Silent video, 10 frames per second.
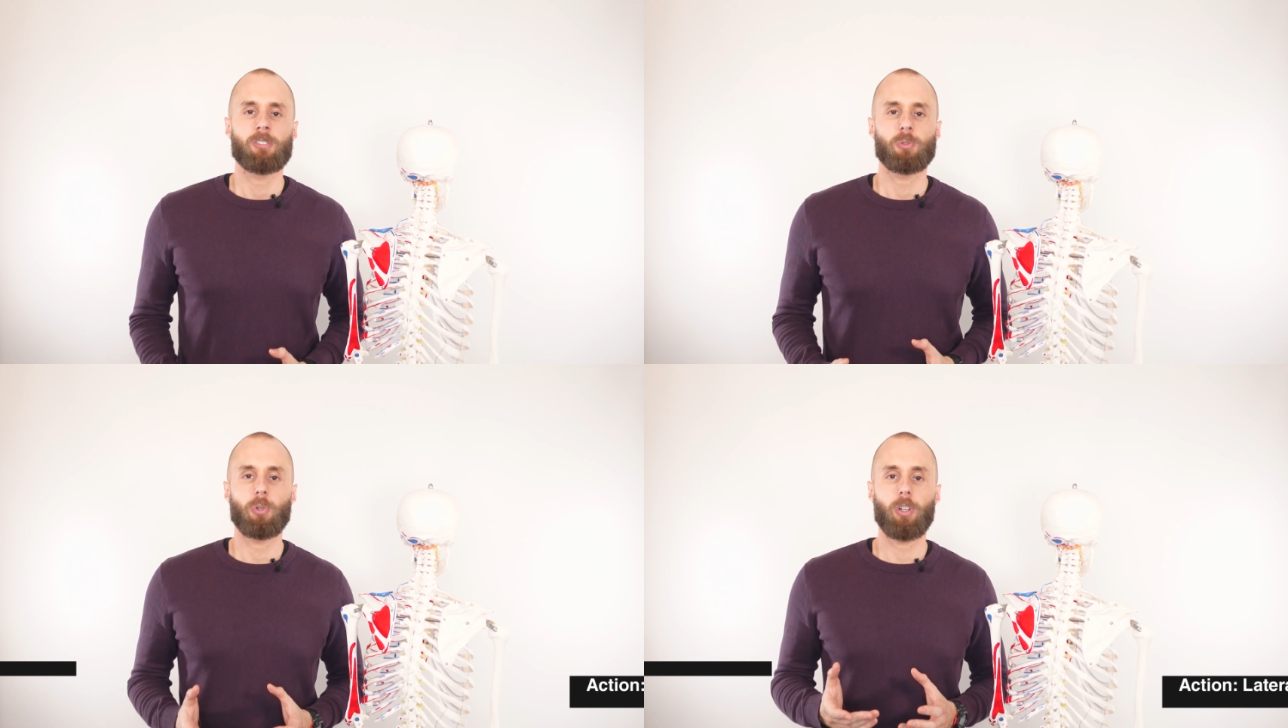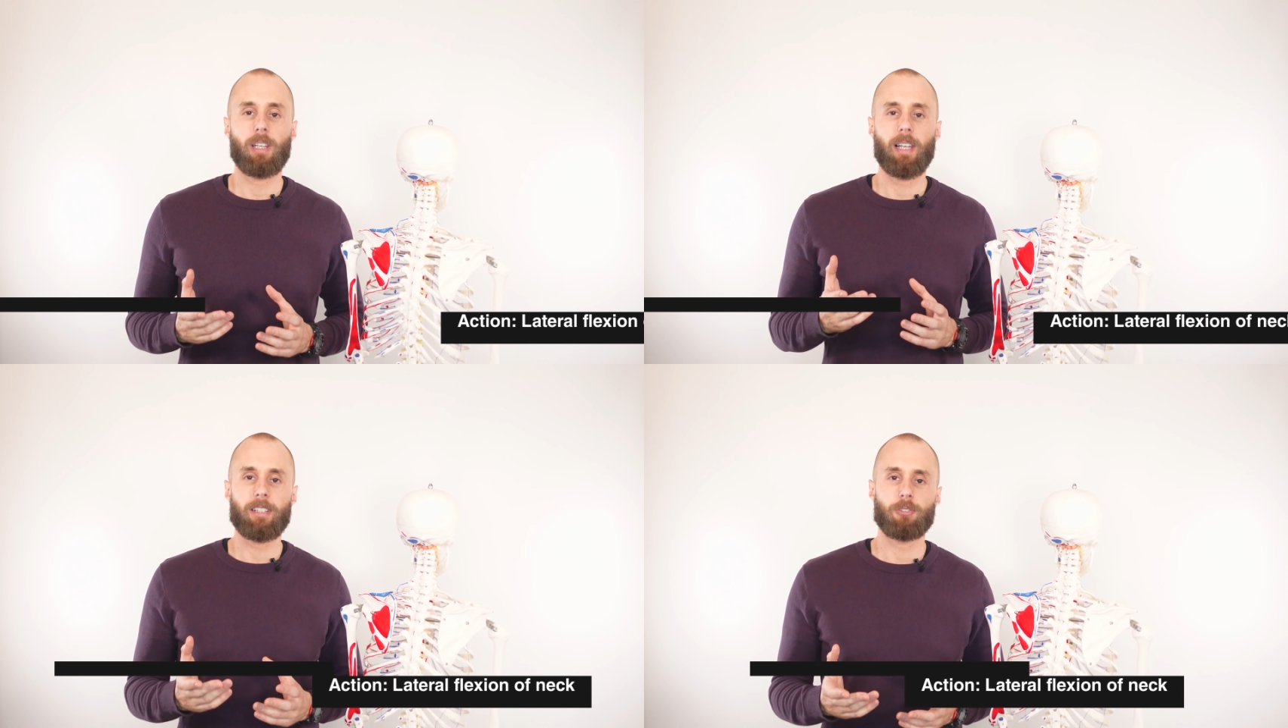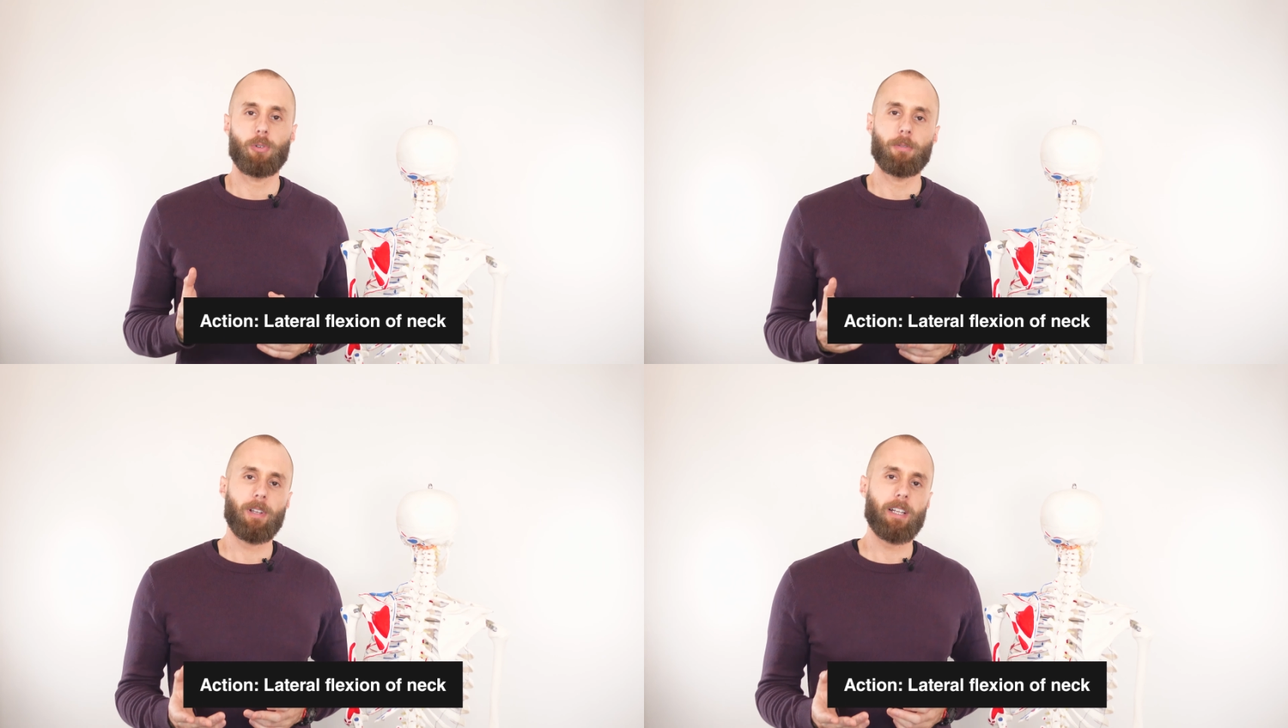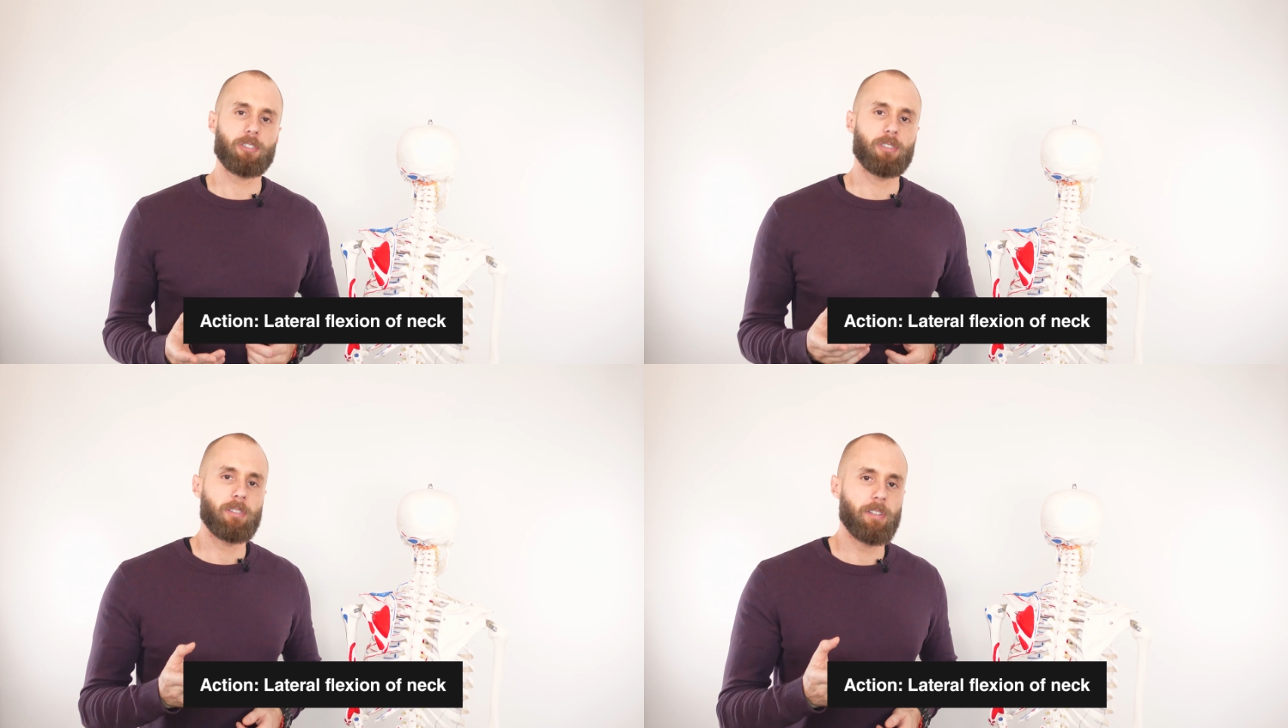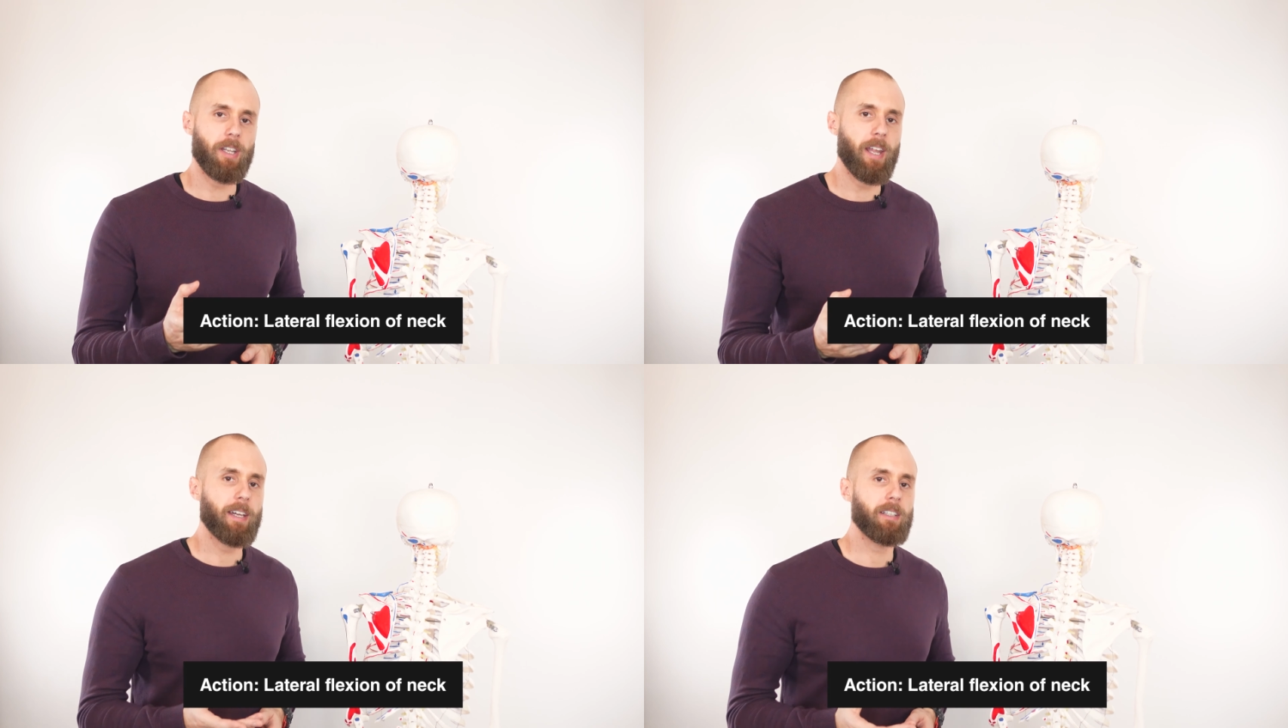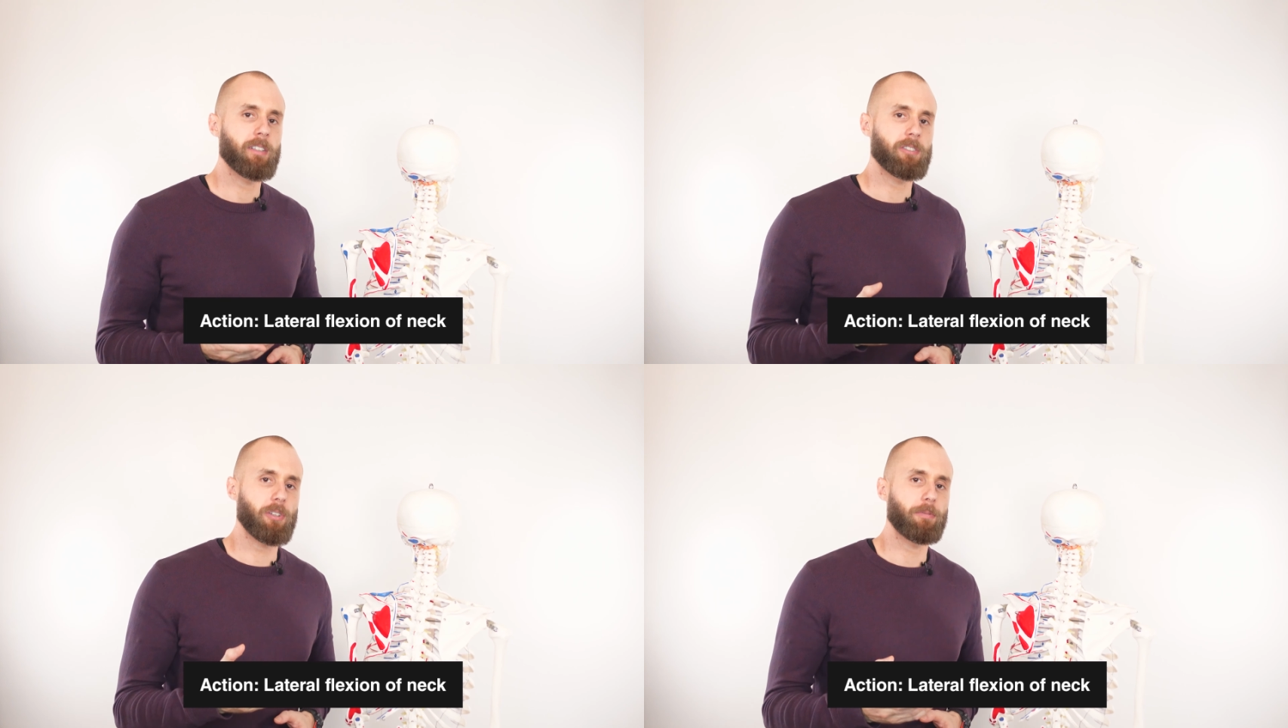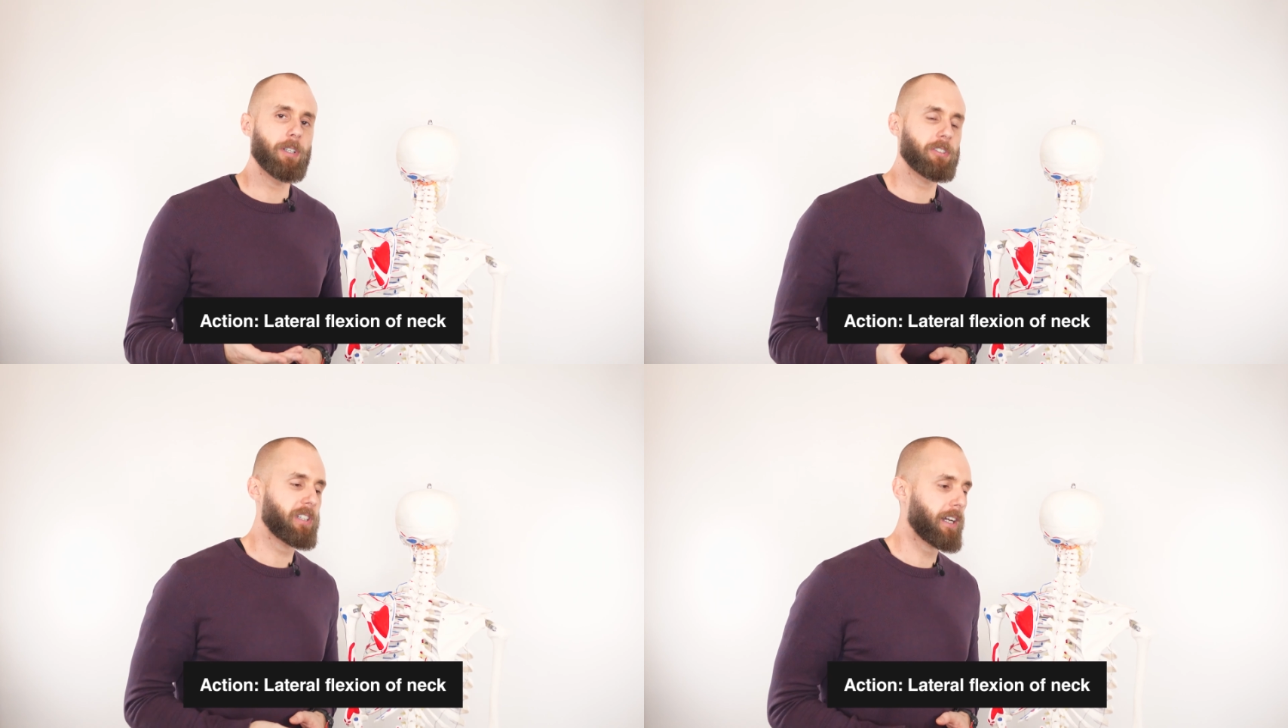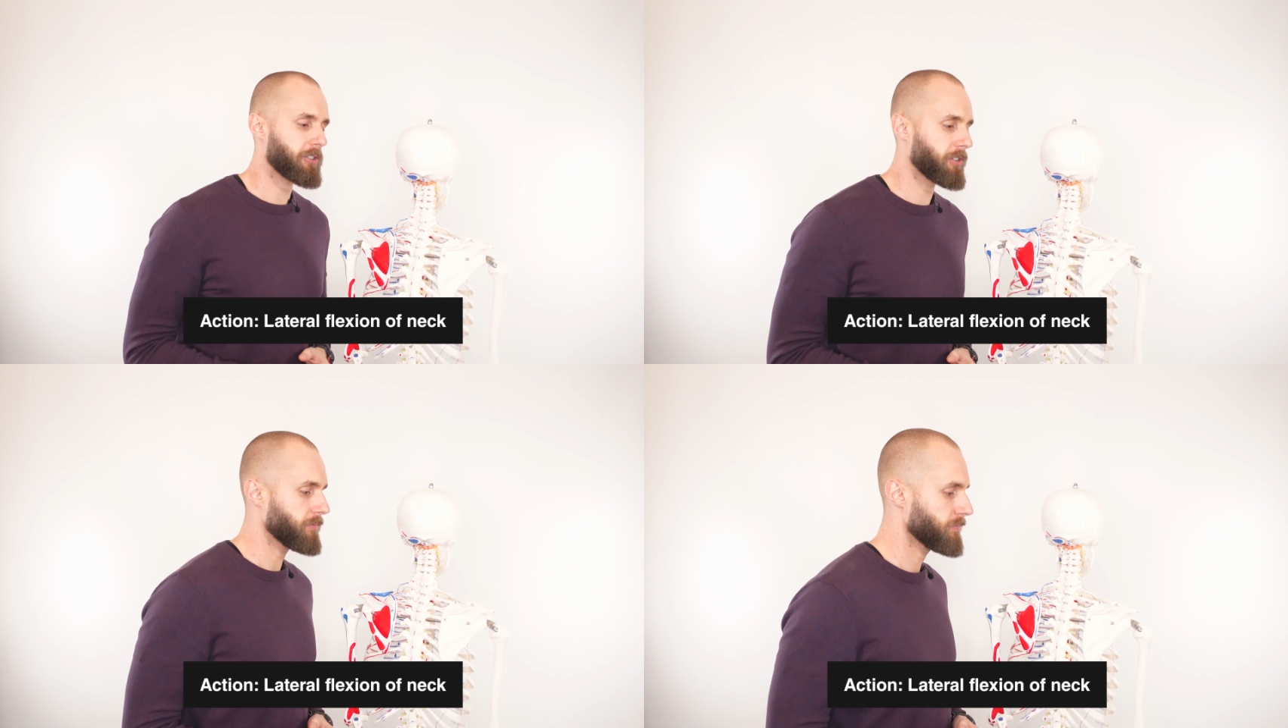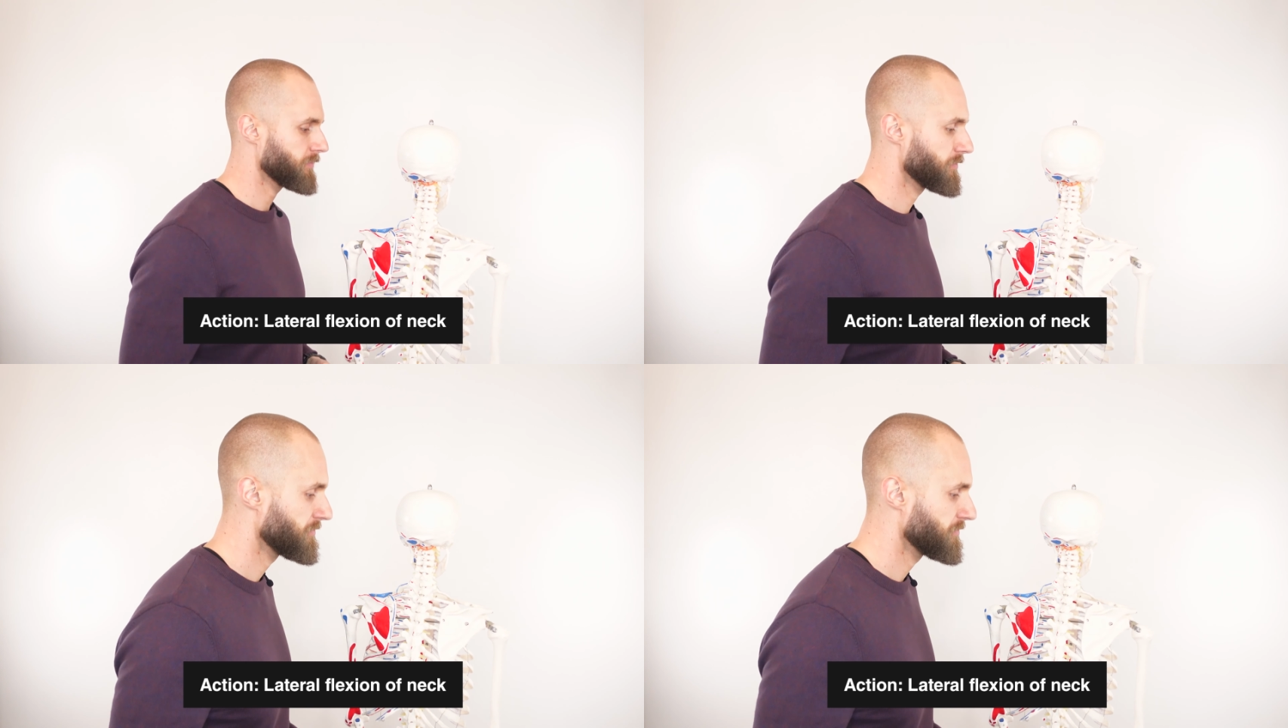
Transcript: So we've got lateral flexion in the neck as our first action.